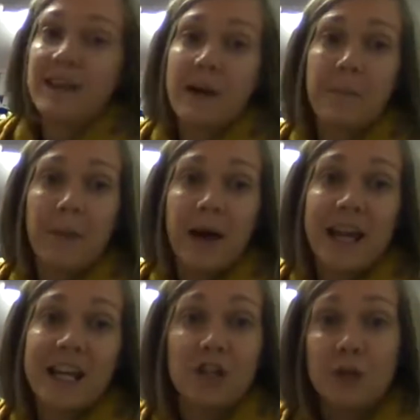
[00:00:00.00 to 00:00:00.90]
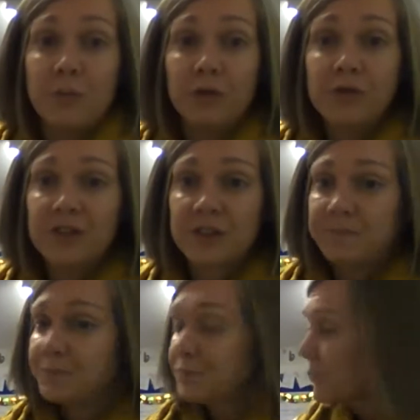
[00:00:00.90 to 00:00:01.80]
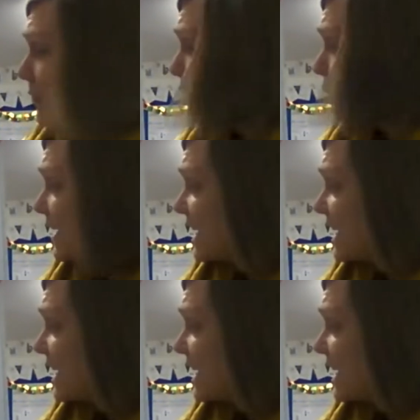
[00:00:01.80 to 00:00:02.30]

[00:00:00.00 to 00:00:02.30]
the number in numerals. We